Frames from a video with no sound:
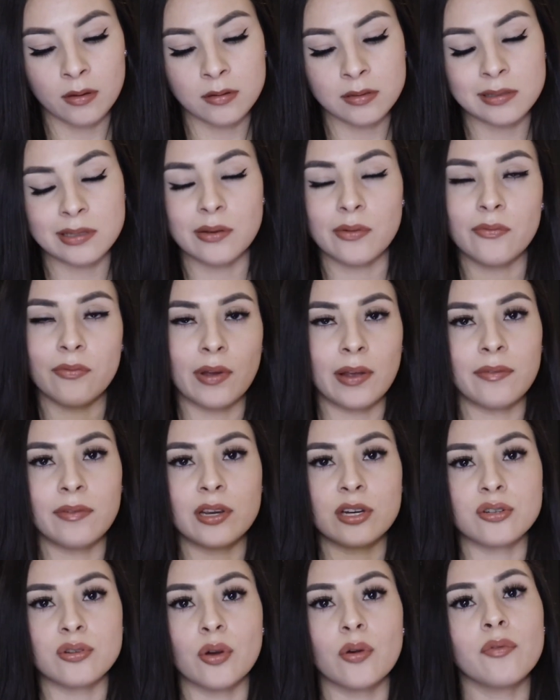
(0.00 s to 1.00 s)
So in 5
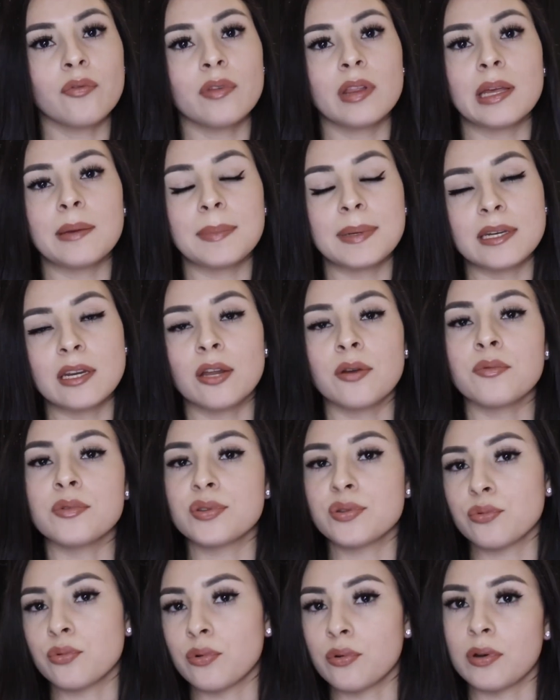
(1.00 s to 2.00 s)
years, hopefully be done with
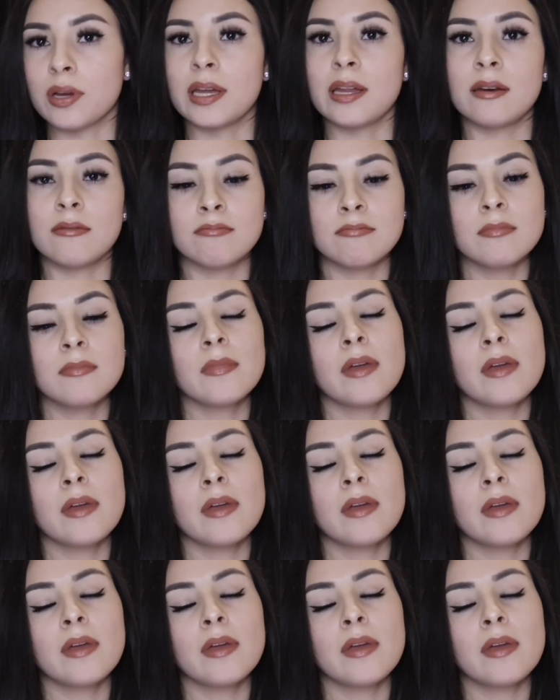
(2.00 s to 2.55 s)
school and